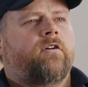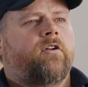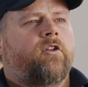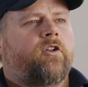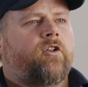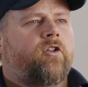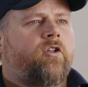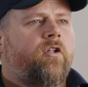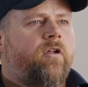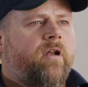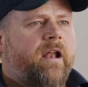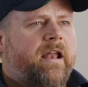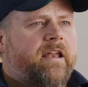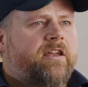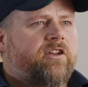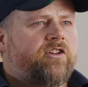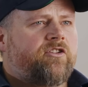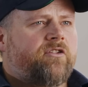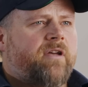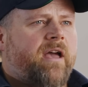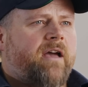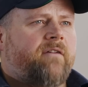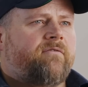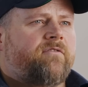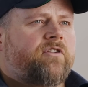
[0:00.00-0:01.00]
not only do
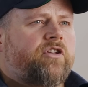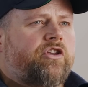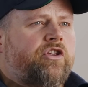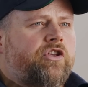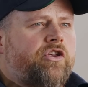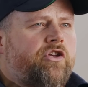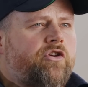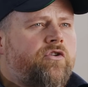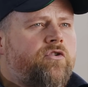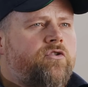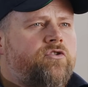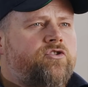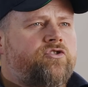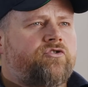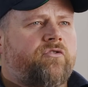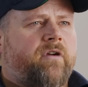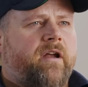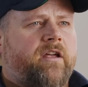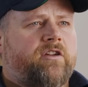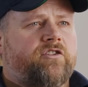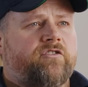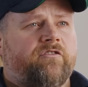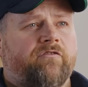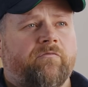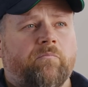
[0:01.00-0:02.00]
you have a huge
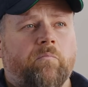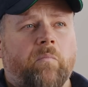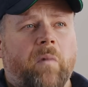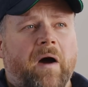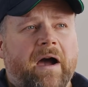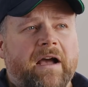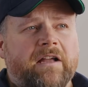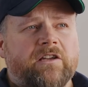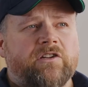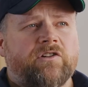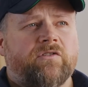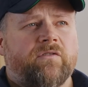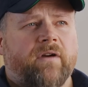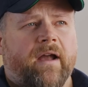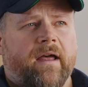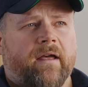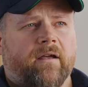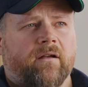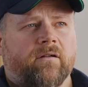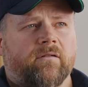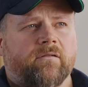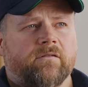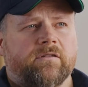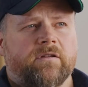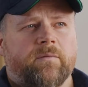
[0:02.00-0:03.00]
range of mitre
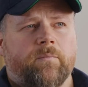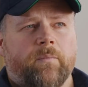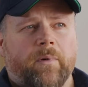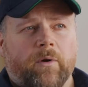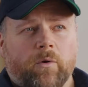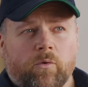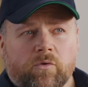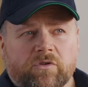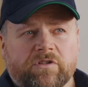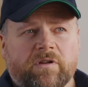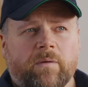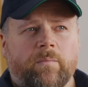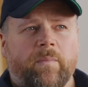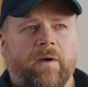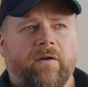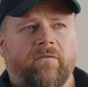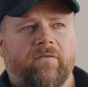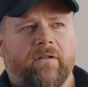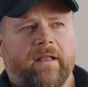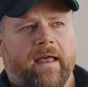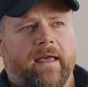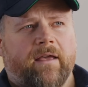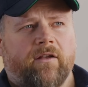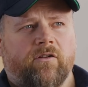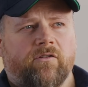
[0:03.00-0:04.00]
angles, but also
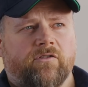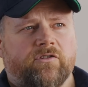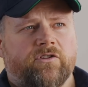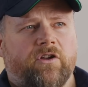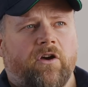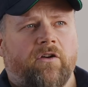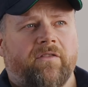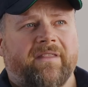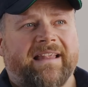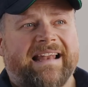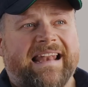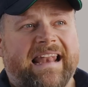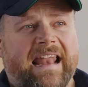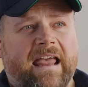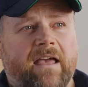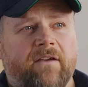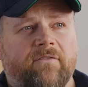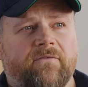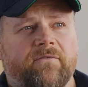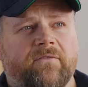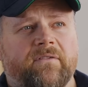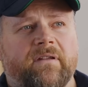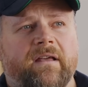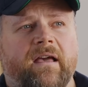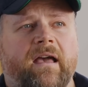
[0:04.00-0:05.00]
bevel angles on the
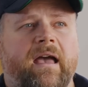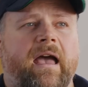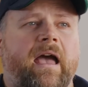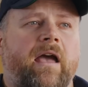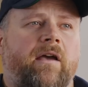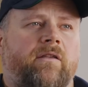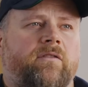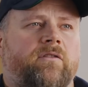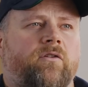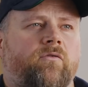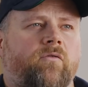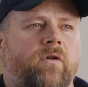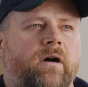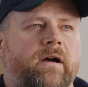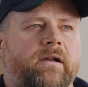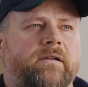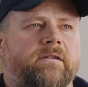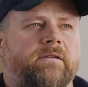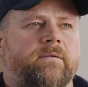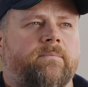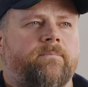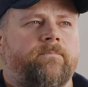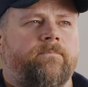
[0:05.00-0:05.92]
left and the right.